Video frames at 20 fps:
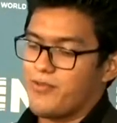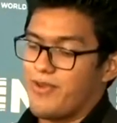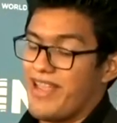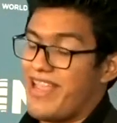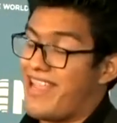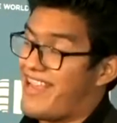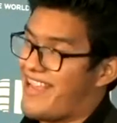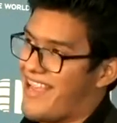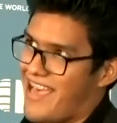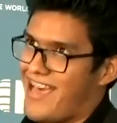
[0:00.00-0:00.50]
we
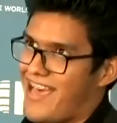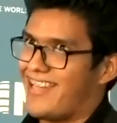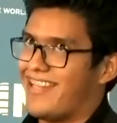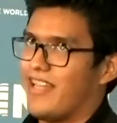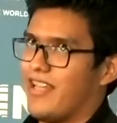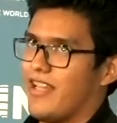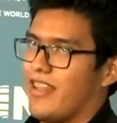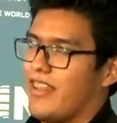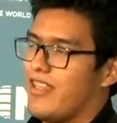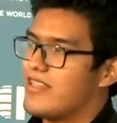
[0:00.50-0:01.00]
had
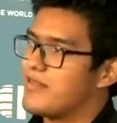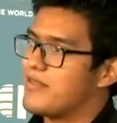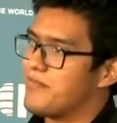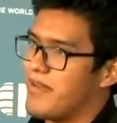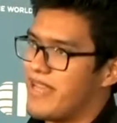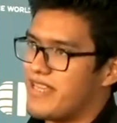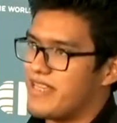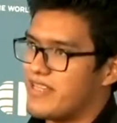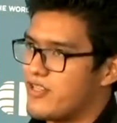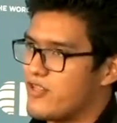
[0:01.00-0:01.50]
this
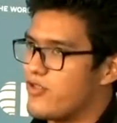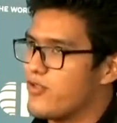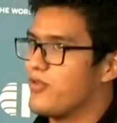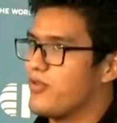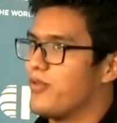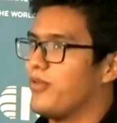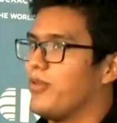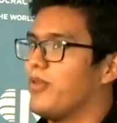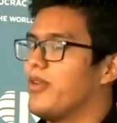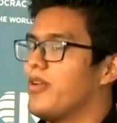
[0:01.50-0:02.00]
amazing
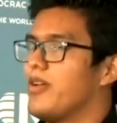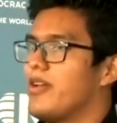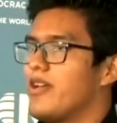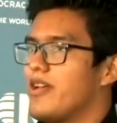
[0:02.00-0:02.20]
tool,